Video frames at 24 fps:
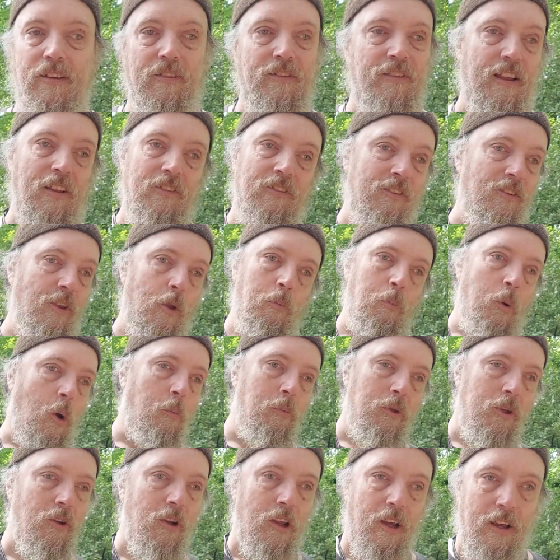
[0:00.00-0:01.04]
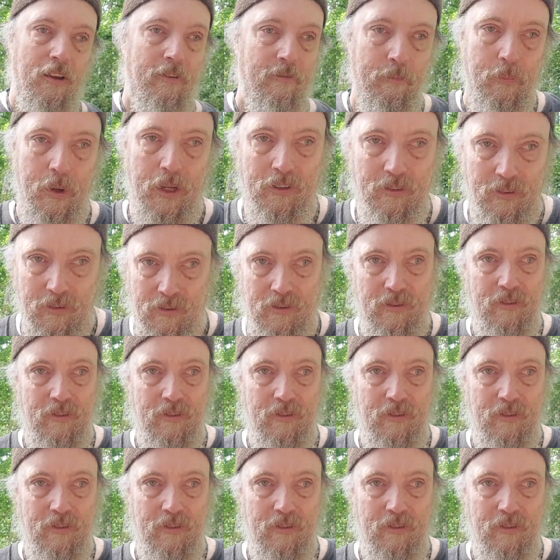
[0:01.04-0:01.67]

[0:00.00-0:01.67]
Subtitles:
That's not popular, but